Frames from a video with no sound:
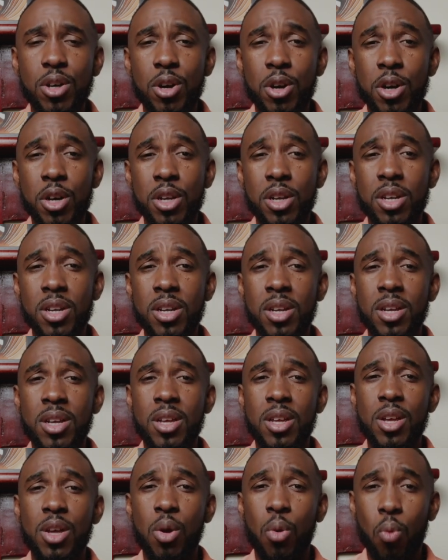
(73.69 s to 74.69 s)
on
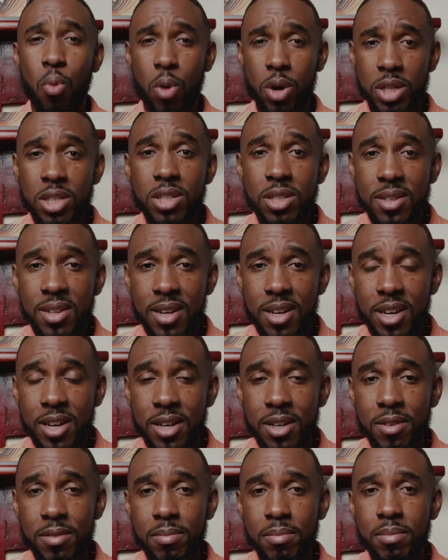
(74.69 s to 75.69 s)
what to learn